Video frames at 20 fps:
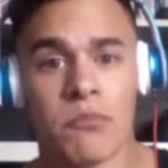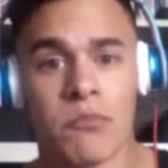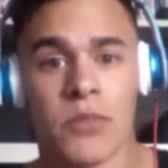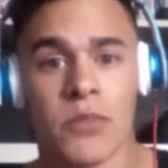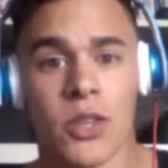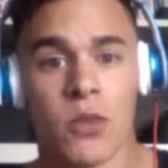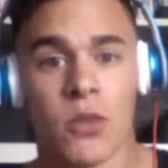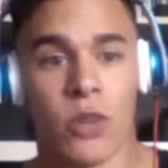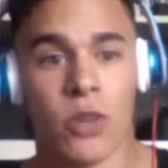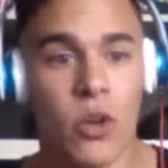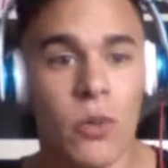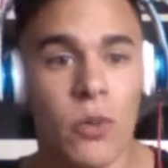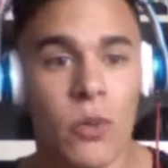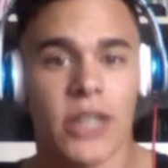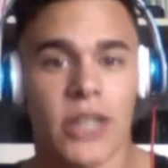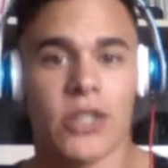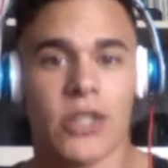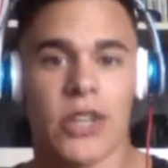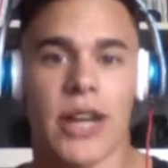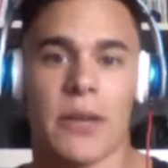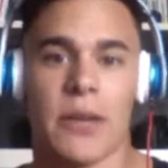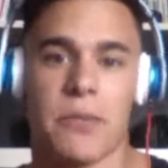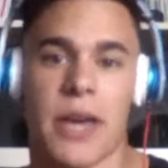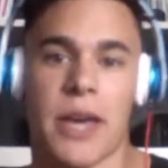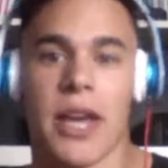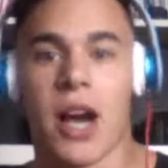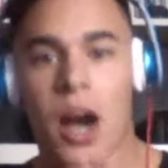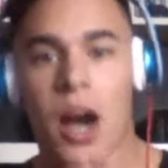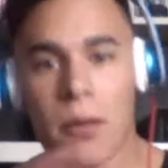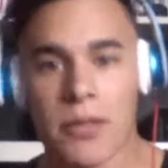We're going to try to
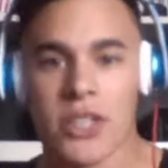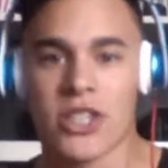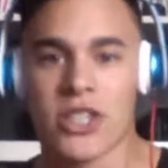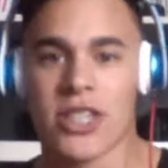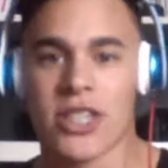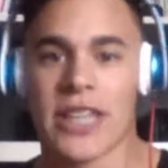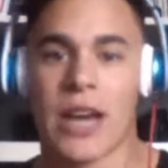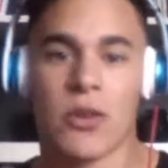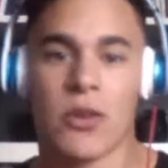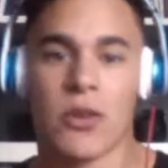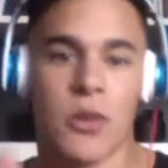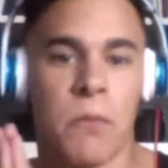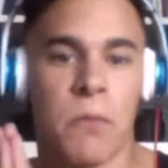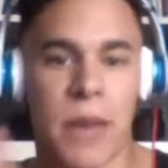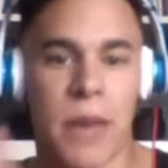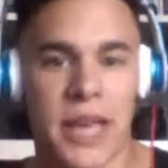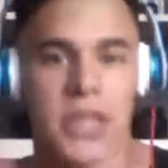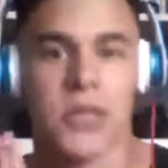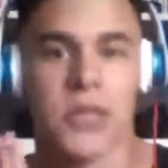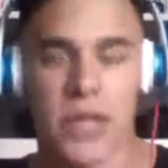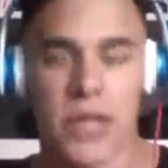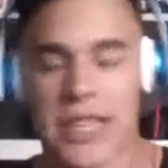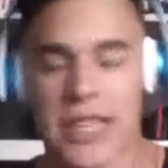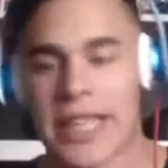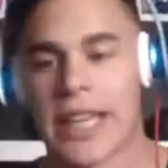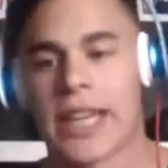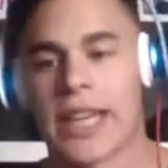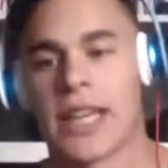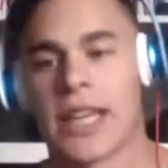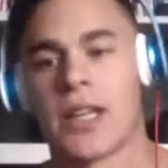pay homage to that the best we
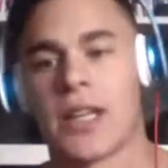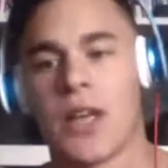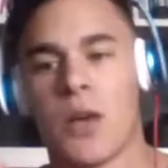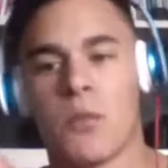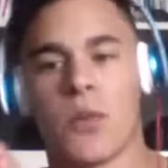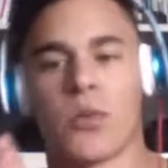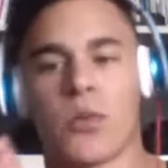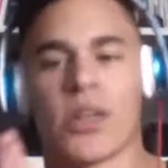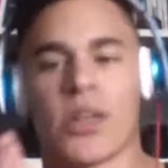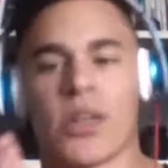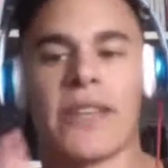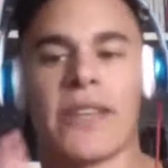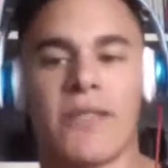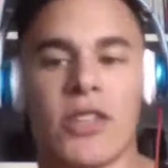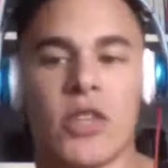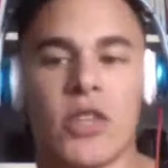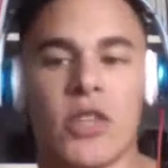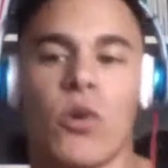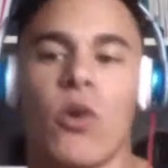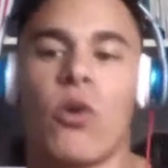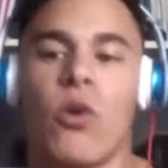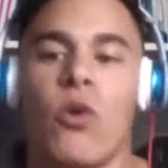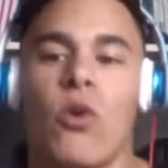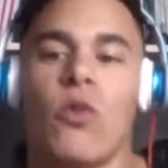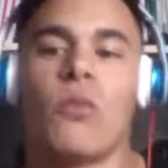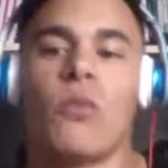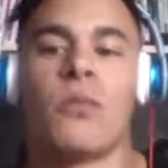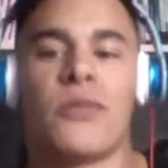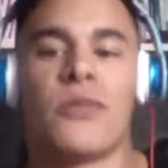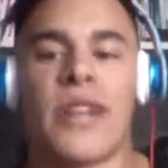can, but we're giving you a
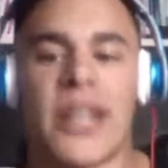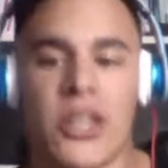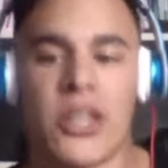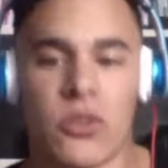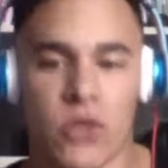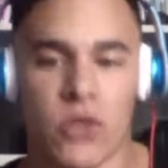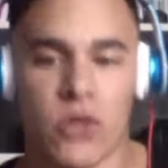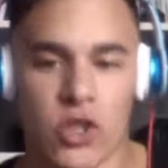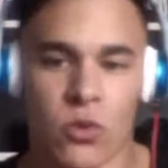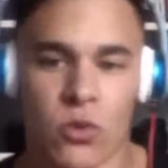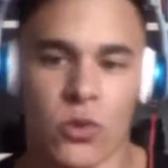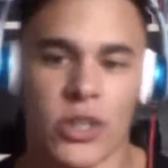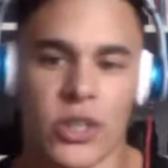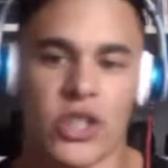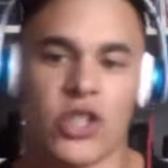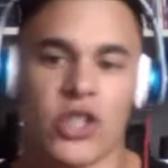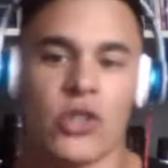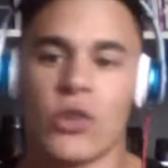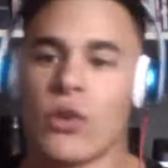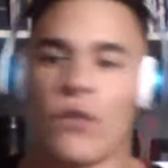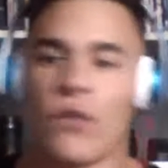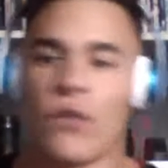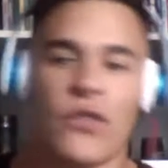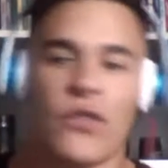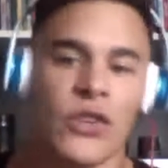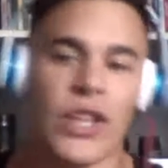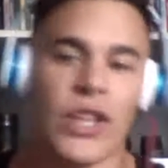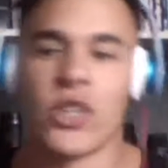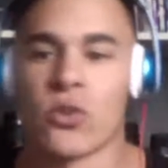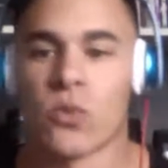whole brand new story, so you don't
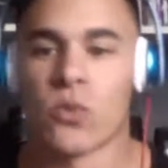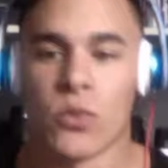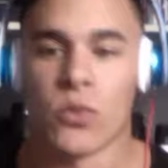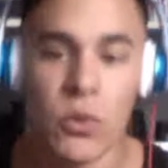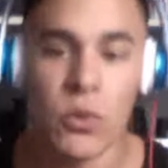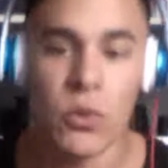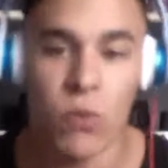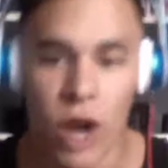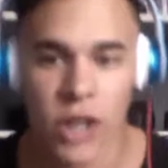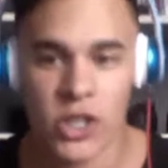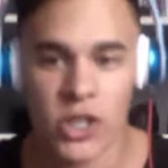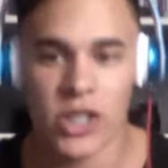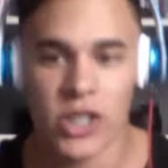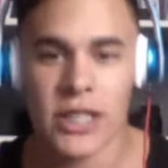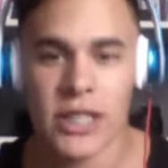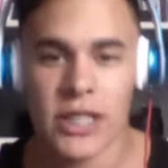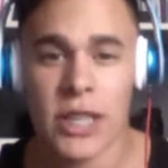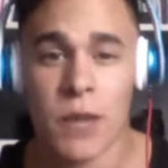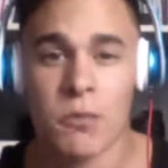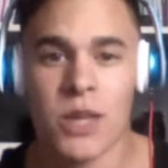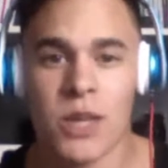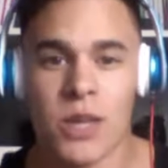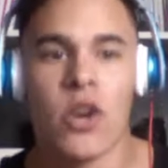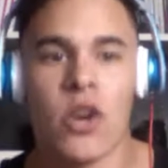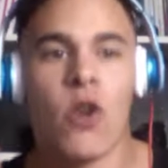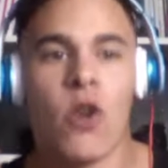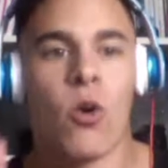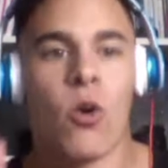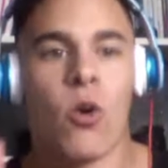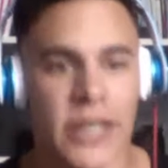feel like you're rewatching the same thing
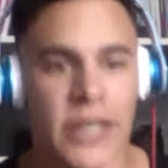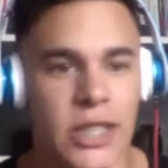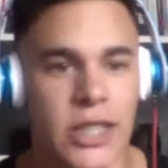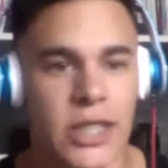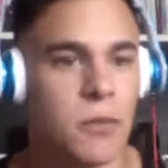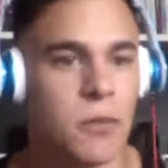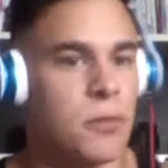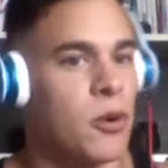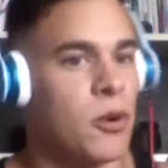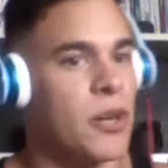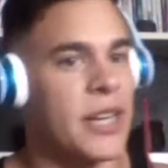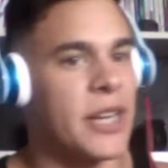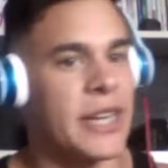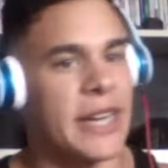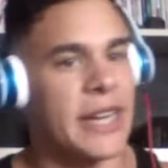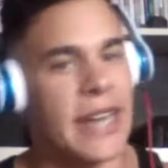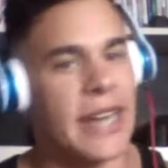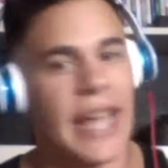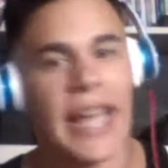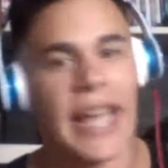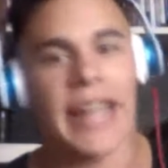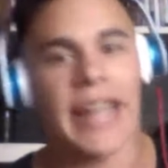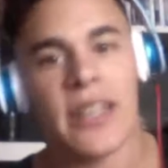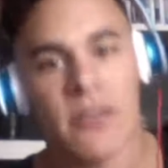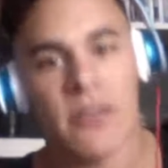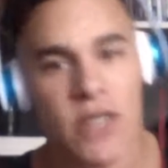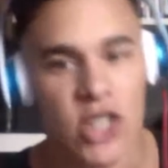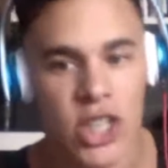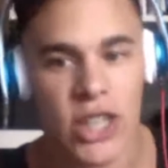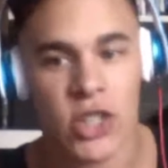or disappointed in any
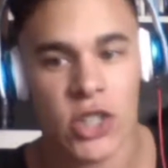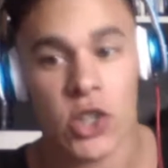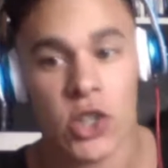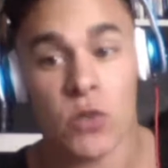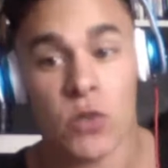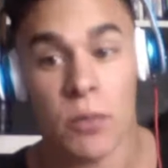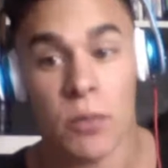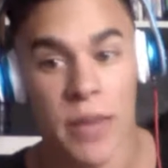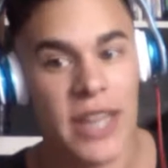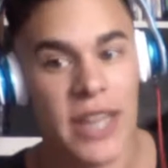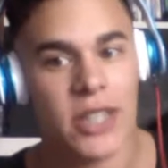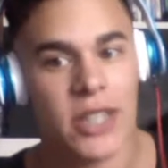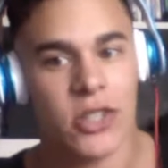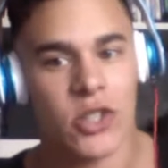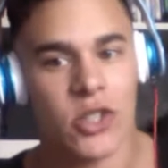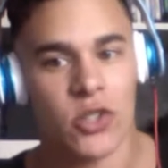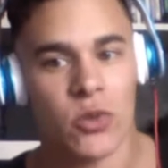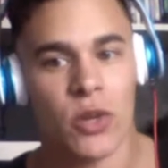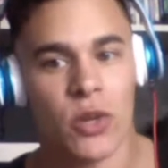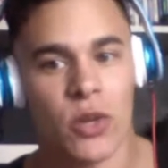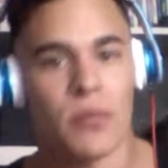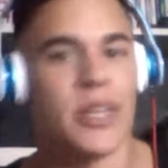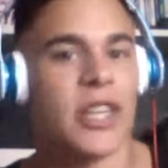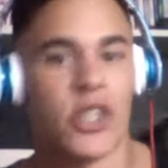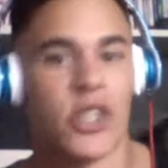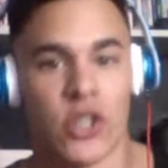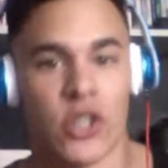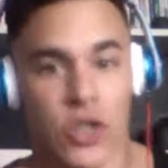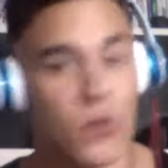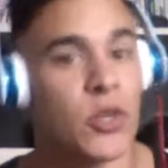of the changes we make to the story
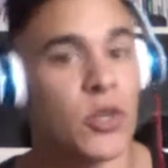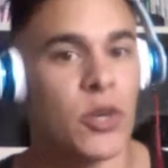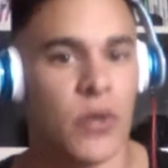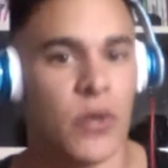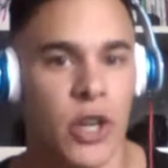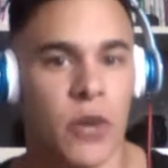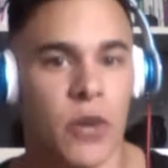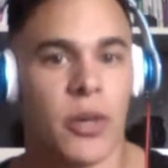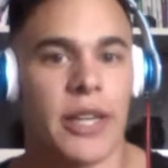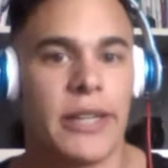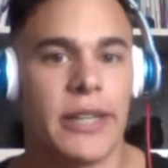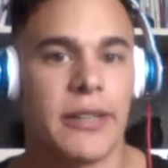because you don't know it.